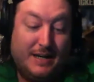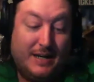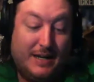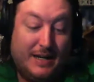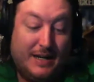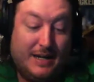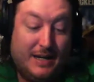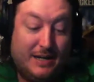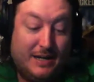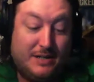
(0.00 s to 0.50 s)

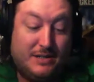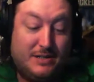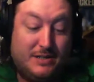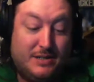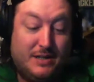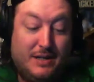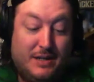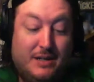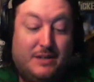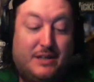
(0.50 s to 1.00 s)
and
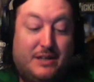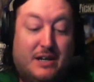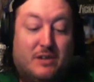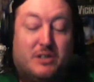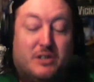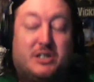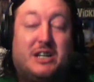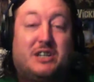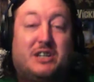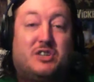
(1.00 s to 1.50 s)
there
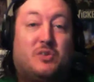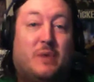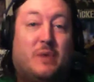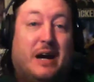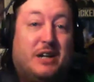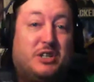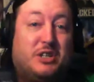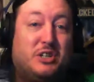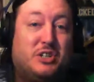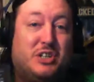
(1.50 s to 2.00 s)
is a
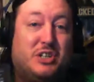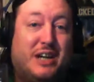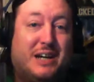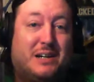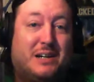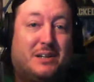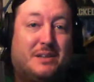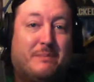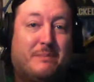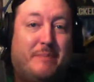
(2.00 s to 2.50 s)
scratch and
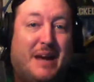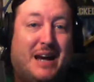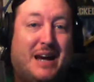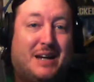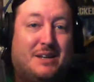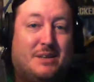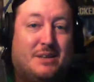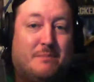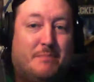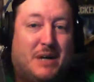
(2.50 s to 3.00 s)
check on the
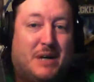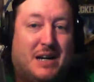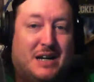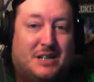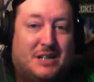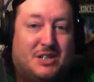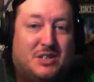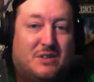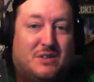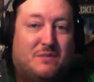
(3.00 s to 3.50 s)
back of the
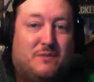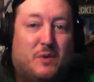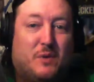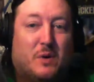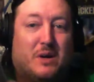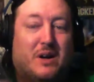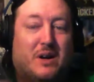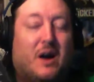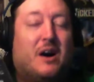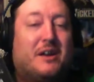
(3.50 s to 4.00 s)
box
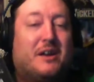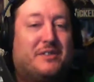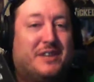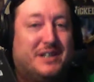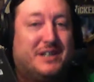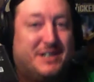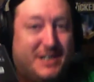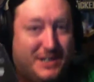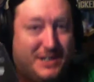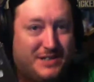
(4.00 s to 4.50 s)
for
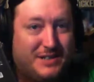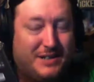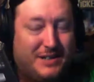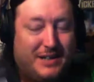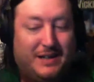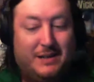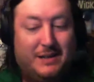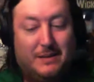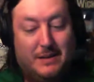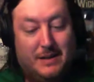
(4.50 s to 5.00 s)

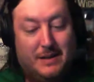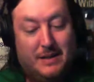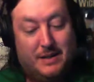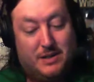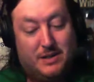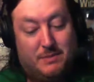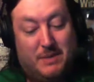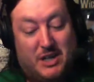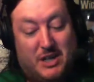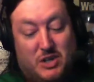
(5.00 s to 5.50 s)
authenticity
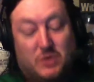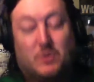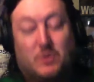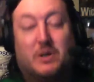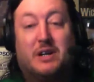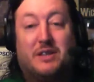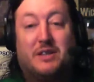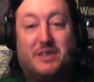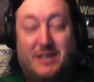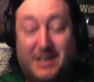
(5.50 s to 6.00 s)
to make
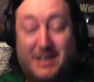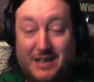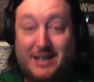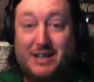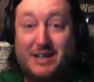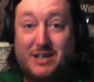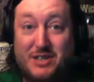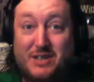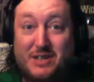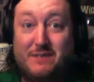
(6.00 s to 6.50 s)
sure it
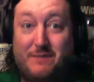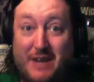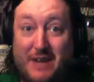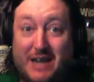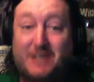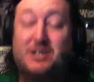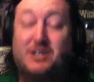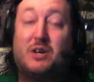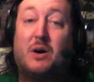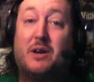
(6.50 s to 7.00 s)
is, in
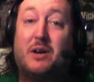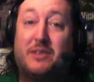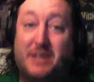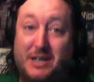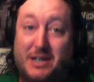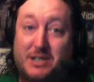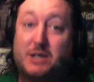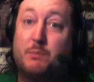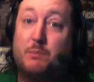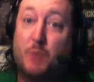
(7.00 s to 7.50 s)
fact, an
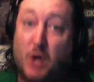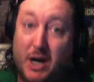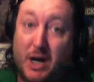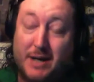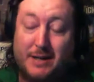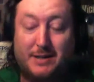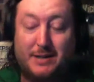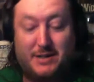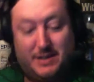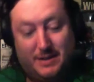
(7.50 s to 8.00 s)
authentic
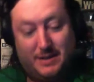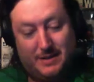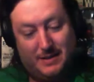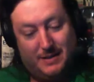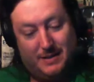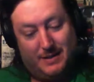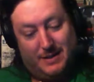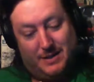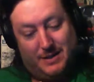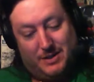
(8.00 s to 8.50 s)
product.
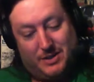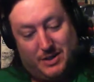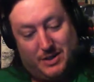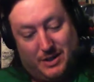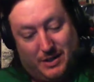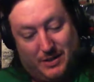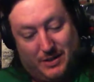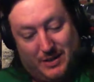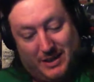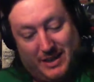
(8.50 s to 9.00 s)

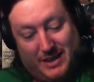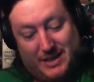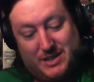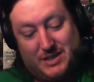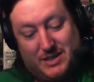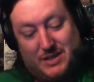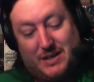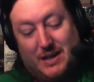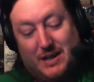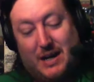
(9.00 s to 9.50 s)
So
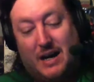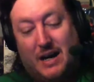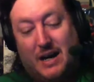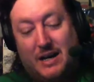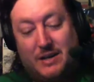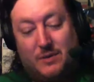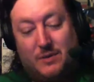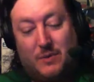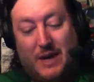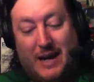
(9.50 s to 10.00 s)
let's
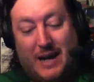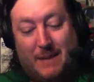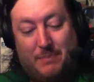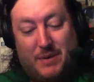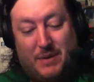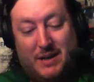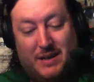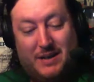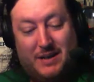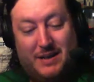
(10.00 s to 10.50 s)
unwrap
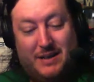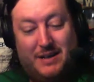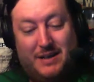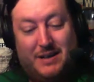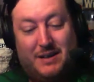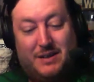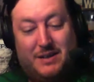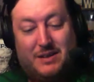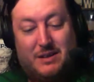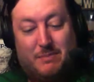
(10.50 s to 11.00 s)

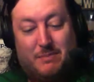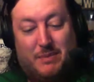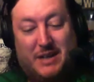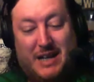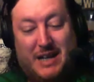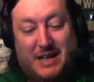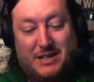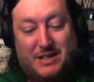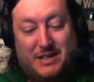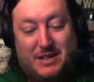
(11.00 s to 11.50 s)
the
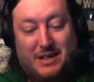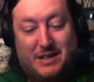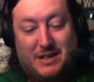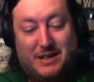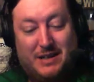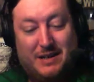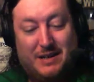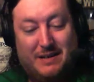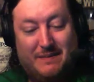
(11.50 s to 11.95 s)
plastic.